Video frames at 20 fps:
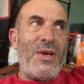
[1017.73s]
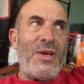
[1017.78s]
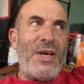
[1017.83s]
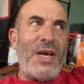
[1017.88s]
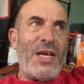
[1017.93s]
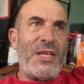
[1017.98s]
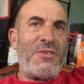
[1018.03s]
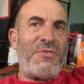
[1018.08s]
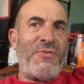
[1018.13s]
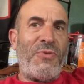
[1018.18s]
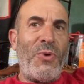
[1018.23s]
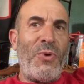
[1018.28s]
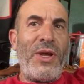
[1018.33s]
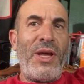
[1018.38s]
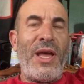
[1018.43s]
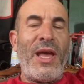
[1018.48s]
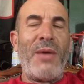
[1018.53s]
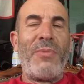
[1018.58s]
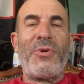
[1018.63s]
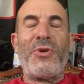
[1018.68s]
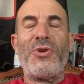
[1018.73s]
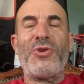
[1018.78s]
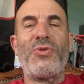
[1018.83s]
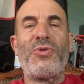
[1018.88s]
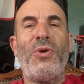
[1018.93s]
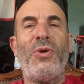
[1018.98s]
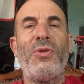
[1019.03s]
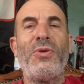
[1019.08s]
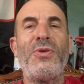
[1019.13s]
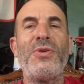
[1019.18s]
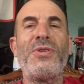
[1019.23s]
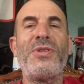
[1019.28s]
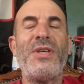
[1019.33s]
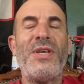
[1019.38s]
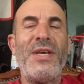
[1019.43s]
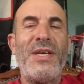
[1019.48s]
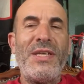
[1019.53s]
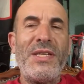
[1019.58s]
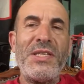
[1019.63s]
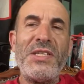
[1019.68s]
has 40 amp controllers,
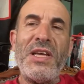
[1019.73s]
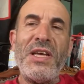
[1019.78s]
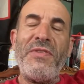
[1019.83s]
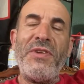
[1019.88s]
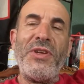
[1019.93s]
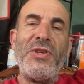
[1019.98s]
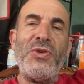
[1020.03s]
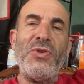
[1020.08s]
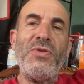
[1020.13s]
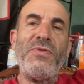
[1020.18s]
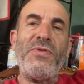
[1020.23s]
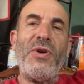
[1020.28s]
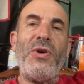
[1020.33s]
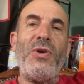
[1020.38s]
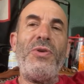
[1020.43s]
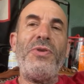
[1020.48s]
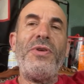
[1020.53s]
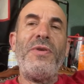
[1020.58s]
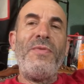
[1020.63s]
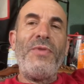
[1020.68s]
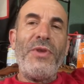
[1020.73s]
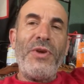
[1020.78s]
72 volt,